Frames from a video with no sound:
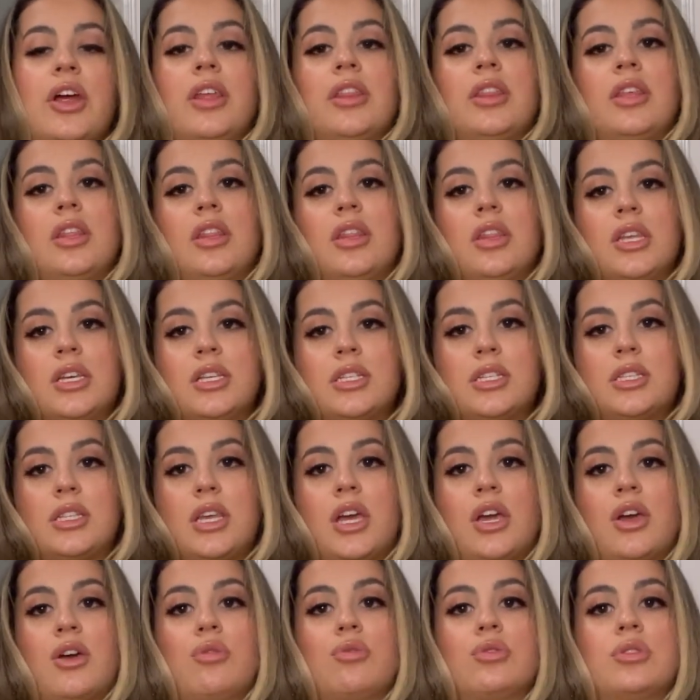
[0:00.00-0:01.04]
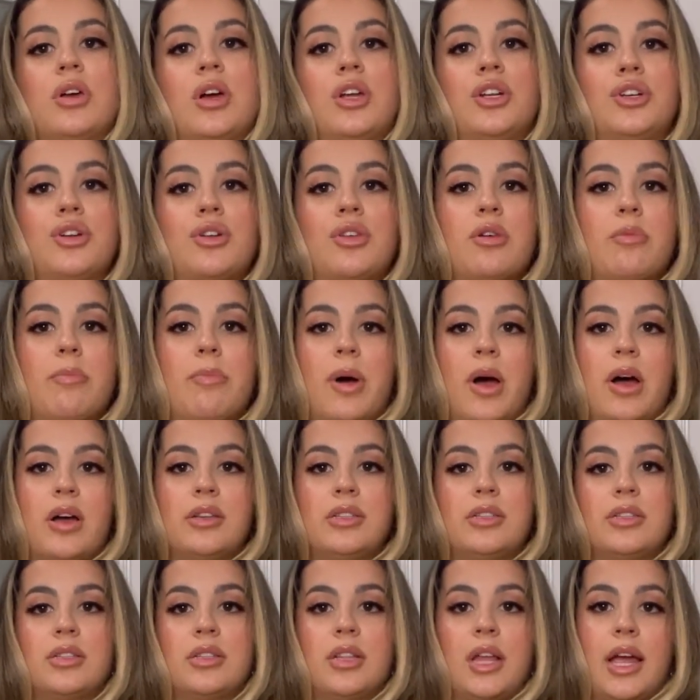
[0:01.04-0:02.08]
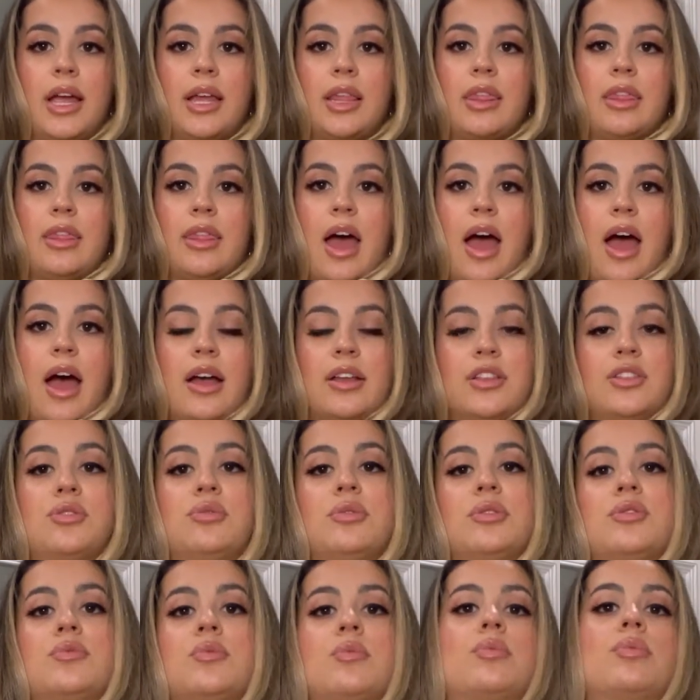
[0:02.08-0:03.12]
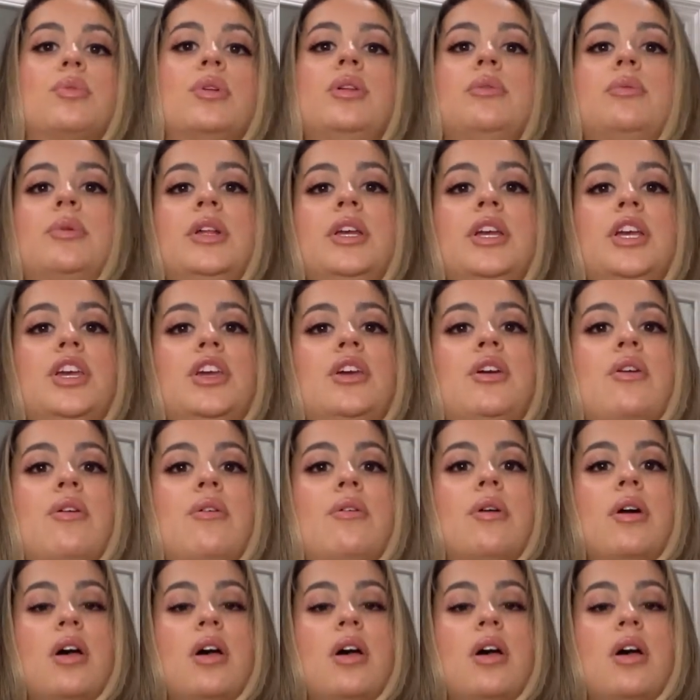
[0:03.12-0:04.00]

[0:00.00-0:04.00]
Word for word: and then this thing goes under the bust like that so it's really really cute